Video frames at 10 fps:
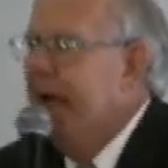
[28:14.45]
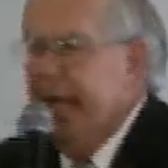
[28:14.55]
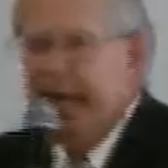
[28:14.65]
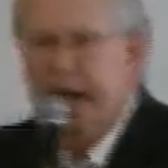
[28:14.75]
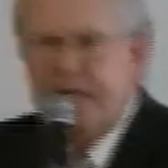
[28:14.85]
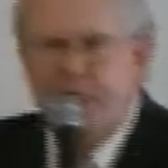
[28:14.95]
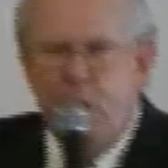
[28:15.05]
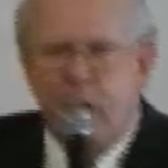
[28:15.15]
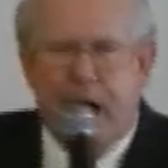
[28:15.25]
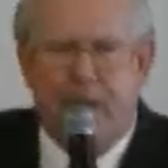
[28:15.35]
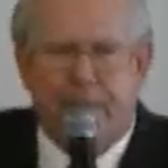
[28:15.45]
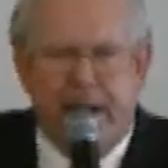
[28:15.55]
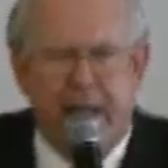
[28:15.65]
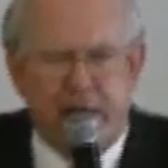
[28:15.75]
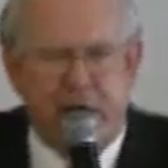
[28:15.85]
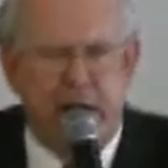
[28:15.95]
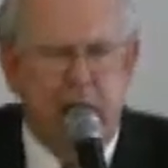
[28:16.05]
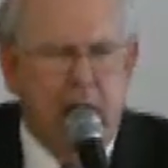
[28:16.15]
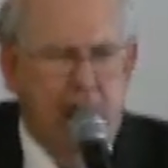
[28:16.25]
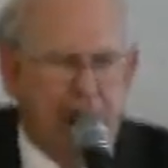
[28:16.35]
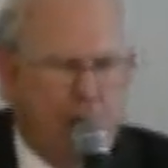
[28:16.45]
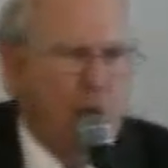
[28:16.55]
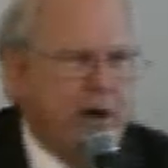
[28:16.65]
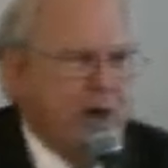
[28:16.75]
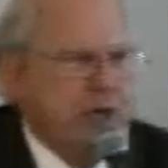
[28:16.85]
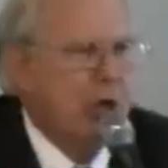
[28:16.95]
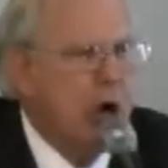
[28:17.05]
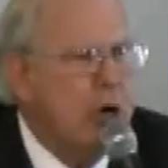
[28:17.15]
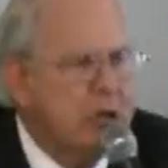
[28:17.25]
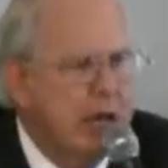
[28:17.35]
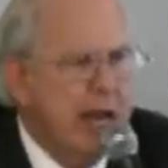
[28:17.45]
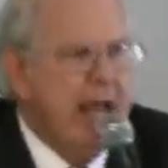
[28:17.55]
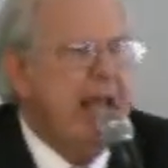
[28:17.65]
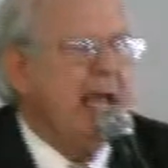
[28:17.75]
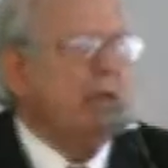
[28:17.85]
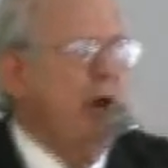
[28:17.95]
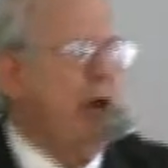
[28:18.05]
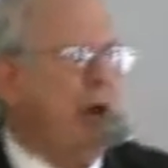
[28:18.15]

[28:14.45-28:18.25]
He has no comprehension of going to church. He has no